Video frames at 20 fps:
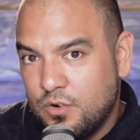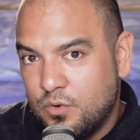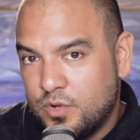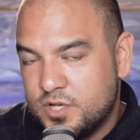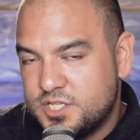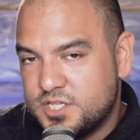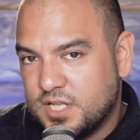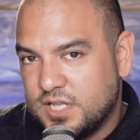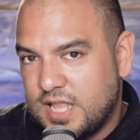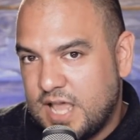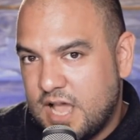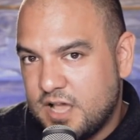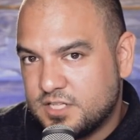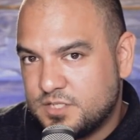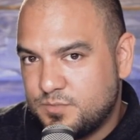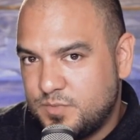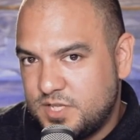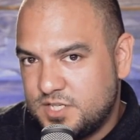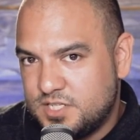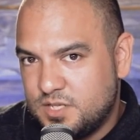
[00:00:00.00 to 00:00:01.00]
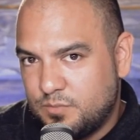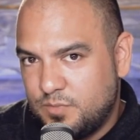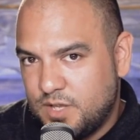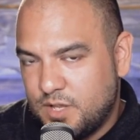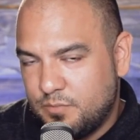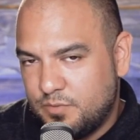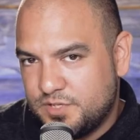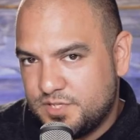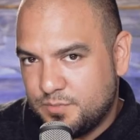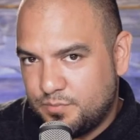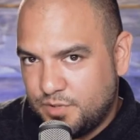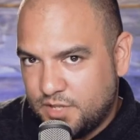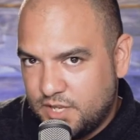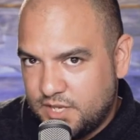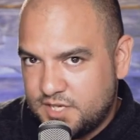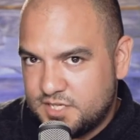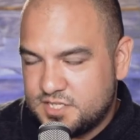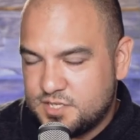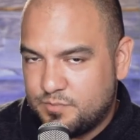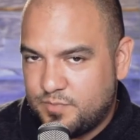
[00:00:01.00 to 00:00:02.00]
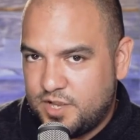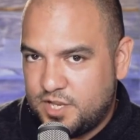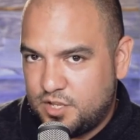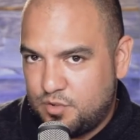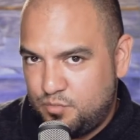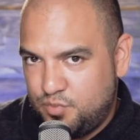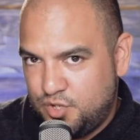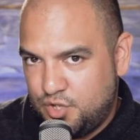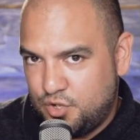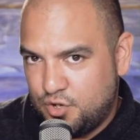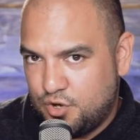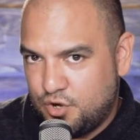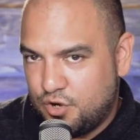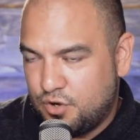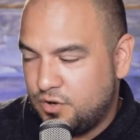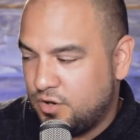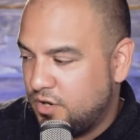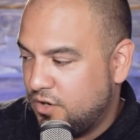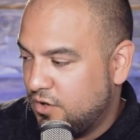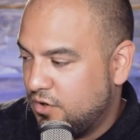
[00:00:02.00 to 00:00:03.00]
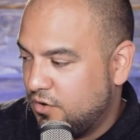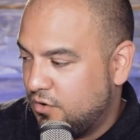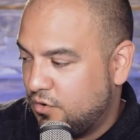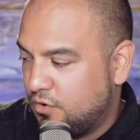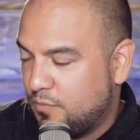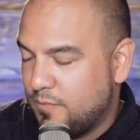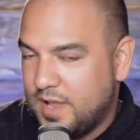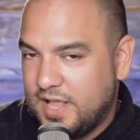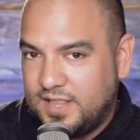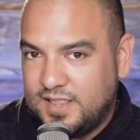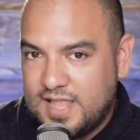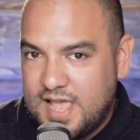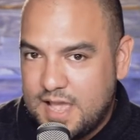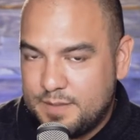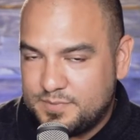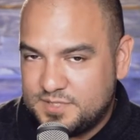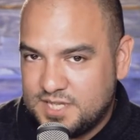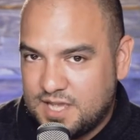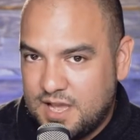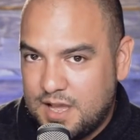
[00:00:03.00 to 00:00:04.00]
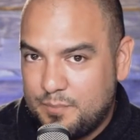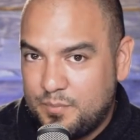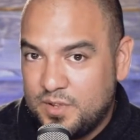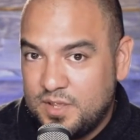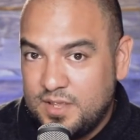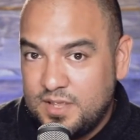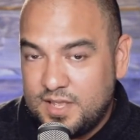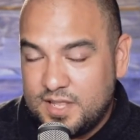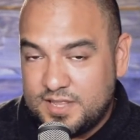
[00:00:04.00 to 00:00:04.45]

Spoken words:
which allows me to be able to plug into my computer or my laptop,